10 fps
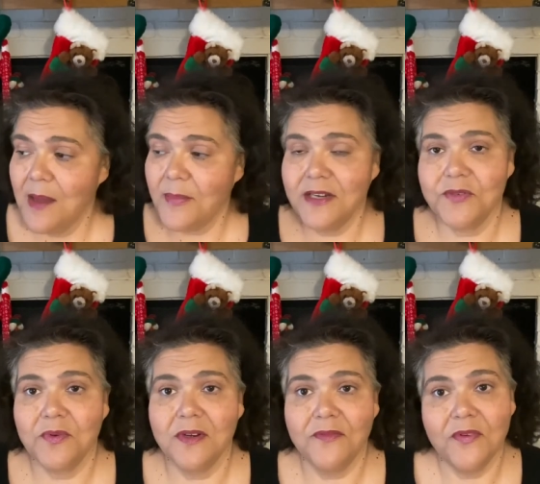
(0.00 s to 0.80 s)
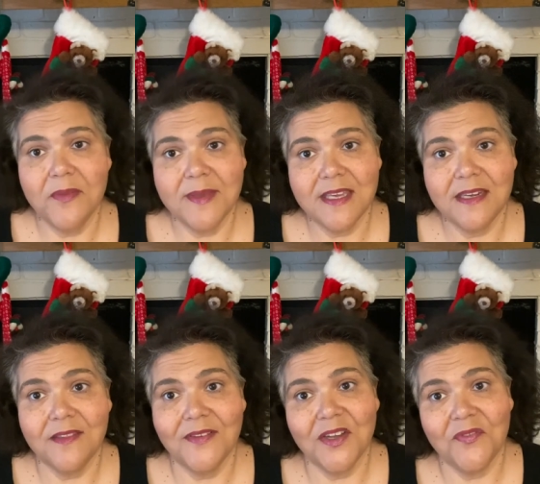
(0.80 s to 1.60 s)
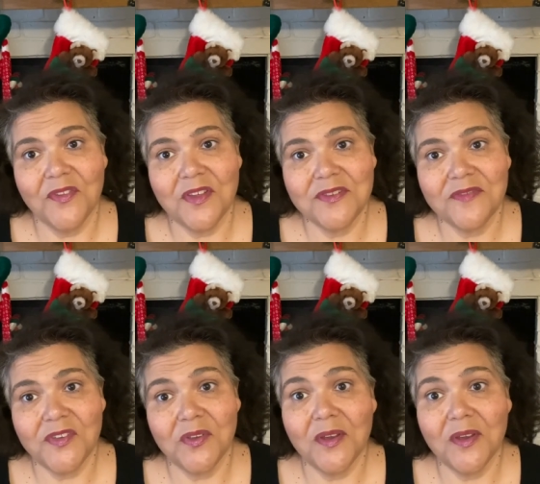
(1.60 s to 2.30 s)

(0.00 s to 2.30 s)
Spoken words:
but I just want to throw them at the end of the video for those of you